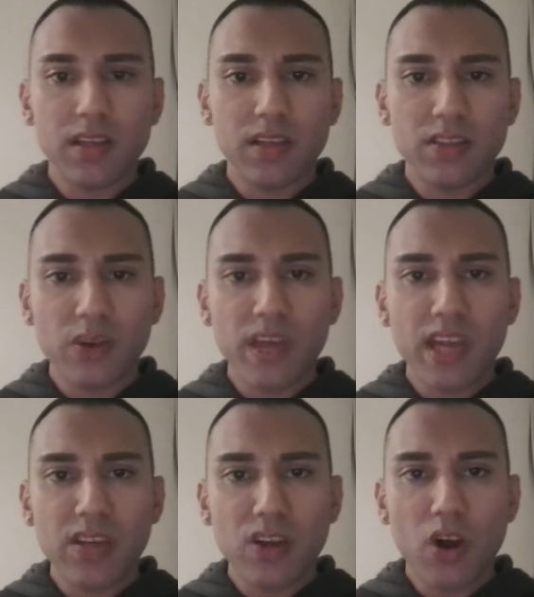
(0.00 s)
So
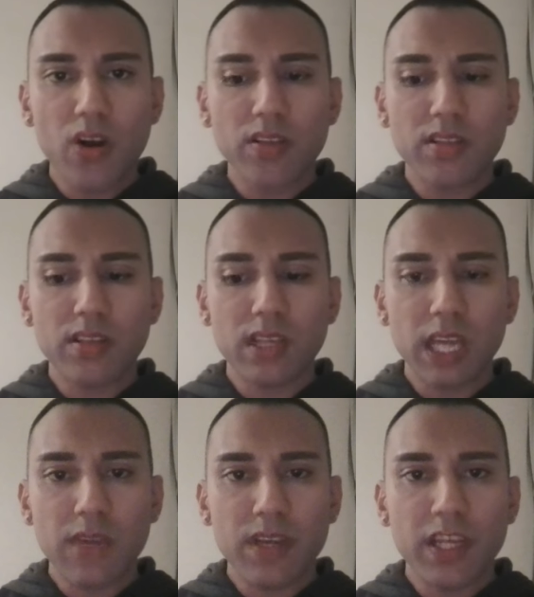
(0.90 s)
they're not
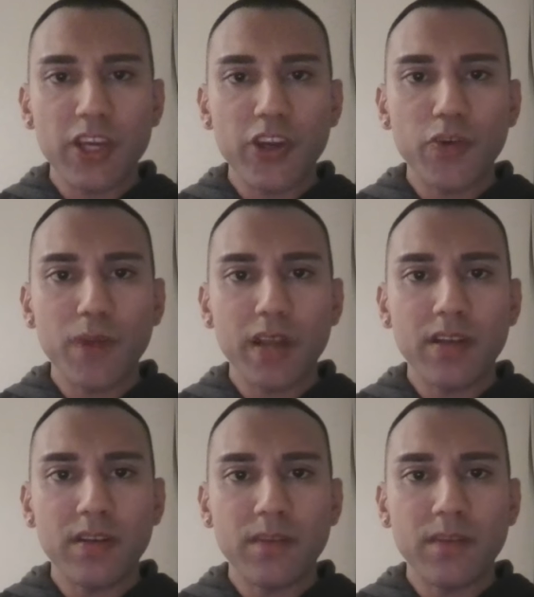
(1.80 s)
even human.